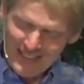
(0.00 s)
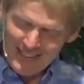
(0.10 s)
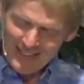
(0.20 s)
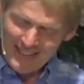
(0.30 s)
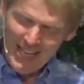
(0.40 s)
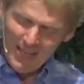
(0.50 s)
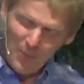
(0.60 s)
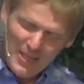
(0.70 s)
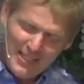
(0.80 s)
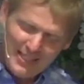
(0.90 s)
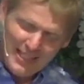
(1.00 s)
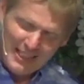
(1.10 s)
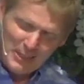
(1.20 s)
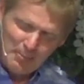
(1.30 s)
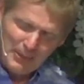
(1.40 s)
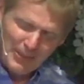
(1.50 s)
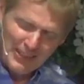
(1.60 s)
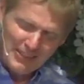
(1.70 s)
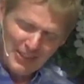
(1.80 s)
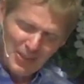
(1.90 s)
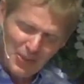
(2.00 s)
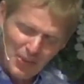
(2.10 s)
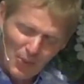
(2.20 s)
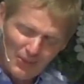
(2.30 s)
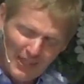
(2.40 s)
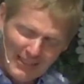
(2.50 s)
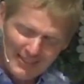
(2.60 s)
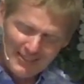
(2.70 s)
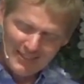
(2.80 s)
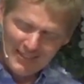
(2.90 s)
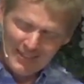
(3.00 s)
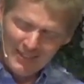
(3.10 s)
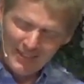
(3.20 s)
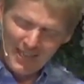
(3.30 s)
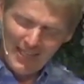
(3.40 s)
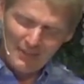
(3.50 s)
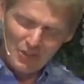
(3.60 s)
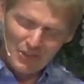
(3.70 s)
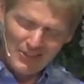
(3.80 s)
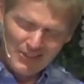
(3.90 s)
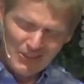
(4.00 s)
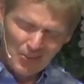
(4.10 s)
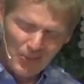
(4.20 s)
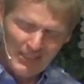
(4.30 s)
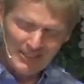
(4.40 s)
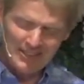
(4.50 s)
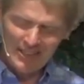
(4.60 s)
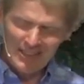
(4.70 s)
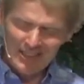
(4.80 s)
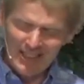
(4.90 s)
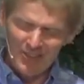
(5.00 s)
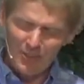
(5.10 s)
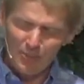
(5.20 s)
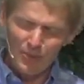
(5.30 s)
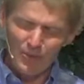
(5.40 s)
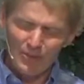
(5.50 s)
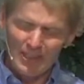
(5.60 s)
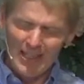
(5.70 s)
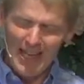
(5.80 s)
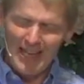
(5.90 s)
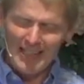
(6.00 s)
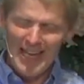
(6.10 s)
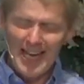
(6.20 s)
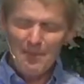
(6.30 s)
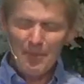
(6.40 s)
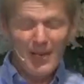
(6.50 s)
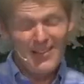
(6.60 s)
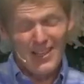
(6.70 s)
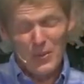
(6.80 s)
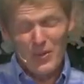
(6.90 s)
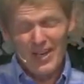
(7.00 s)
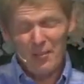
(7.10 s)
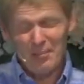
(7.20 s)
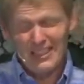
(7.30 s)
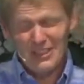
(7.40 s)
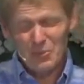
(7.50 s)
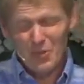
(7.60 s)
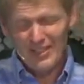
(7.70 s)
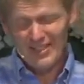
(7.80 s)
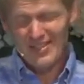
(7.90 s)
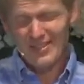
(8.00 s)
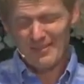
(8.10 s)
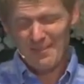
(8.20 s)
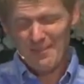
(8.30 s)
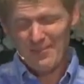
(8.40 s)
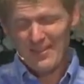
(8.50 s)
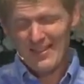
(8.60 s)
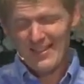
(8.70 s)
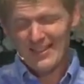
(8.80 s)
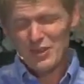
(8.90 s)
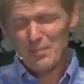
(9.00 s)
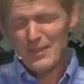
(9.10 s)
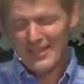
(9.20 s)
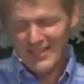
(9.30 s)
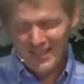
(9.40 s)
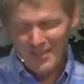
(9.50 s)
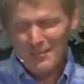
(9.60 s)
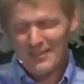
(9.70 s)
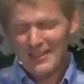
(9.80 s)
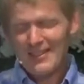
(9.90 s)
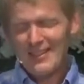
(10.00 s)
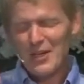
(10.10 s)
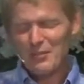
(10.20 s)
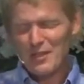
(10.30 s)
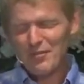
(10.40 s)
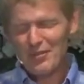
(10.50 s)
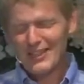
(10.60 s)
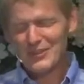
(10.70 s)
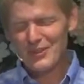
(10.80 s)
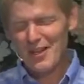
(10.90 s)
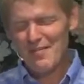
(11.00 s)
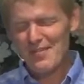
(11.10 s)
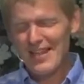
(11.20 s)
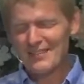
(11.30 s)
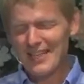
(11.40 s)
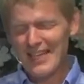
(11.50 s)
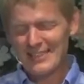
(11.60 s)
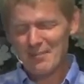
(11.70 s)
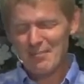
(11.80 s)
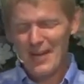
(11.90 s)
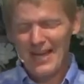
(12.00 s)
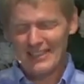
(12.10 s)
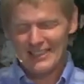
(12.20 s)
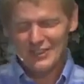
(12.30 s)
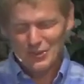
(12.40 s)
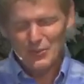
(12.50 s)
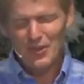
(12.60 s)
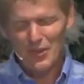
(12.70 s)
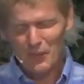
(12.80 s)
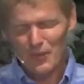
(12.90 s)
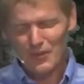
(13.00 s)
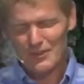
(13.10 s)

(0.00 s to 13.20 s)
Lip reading: God, and we can experience your light, the light of Jesus Christ in our world. And God, I pray that you would help each one here to become a reflector of that light back to our world.